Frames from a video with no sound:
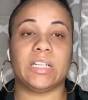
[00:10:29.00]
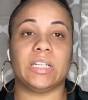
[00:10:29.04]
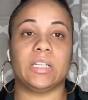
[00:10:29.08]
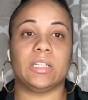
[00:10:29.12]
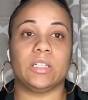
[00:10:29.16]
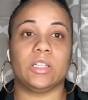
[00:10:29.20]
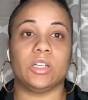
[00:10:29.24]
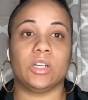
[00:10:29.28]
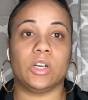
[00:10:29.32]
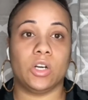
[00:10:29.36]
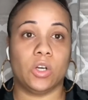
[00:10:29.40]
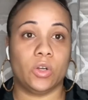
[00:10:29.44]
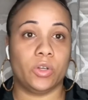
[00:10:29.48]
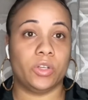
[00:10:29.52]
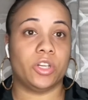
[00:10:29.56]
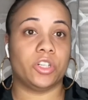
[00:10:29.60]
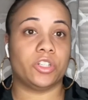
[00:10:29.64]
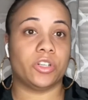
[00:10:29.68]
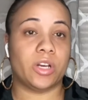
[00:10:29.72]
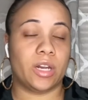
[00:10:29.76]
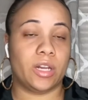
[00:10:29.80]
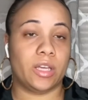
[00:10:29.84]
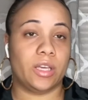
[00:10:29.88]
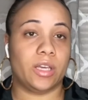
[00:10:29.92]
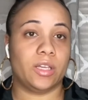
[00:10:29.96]
the goal you're
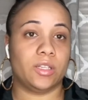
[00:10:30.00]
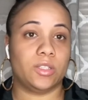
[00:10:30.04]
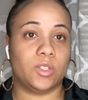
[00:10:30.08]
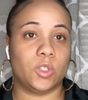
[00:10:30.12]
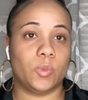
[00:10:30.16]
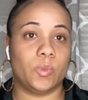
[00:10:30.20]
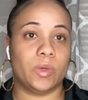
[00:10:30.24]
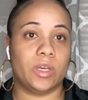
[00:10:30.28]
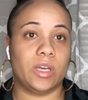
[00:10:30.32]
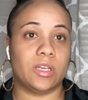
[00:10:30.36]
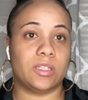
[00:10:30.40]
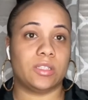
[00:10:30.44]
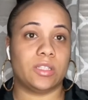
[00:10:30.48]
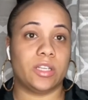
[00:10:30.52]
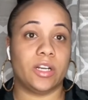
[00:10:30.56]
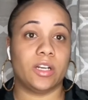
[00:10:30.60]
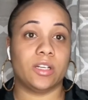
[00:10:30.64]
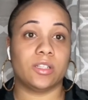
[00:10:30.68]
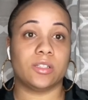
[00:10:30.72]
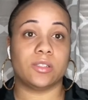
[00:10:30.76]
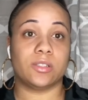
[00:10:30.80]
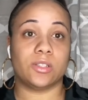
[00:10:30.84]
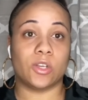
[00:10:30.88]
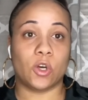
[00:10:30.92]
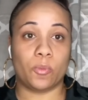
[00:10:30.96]
trying to get to, because there are
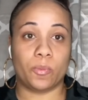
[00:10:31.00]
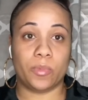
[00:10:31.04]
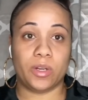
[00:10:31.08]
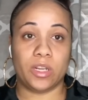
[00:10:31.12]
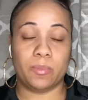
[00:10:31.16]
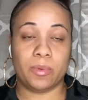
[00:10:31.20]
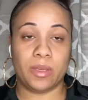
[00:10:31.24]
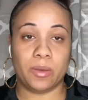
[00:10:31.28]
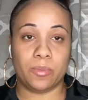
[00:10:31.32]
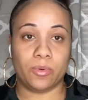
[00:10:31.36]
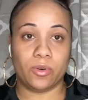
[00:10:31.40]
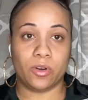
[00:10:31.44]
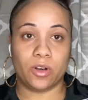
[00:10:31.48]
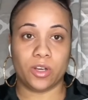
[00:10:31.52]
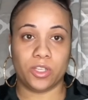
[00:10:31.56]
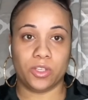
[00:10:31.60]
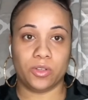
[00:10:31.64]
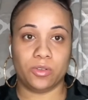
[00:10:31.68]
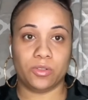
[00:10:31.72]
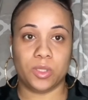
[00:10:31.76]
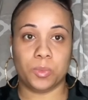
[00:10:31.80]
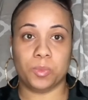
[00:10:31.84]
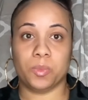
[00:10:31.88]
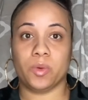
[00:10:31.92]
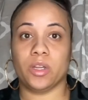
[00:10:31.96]
so many people on
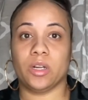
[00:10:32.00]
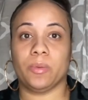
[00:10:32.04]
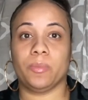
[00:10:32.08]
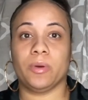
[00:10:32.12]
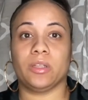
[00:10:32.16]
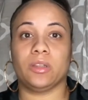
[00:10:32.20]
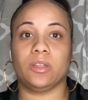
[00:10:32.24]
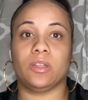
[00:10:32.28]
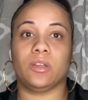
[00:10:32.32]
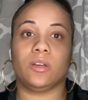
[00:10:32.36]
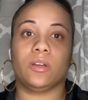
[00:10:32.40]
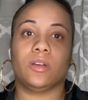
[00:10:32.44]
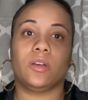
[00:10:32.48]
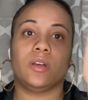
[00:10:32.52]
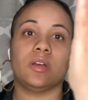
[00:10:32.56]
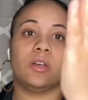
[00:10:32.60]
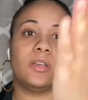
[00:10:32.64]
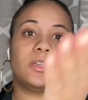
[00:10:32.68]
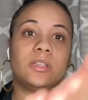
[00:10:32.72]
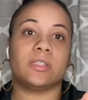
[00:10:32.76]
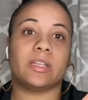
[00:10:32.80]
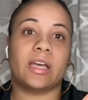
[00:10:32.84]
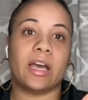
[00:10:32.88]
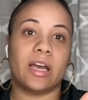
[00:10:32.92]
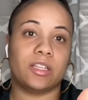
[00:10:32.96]
YouTube. I'm gonna put the
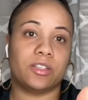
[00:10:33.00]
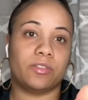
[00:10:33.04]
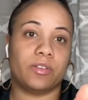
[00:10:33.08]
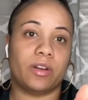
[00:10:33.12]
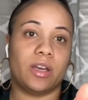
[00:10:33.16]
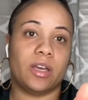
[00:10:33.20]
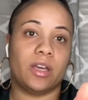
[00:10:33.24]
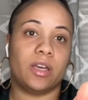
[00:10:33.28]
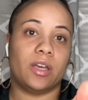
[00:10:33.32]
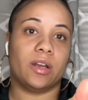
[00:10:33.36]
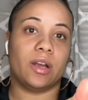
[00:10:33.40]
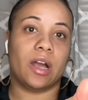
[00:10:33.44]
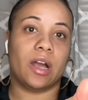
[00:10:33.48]
stats right here,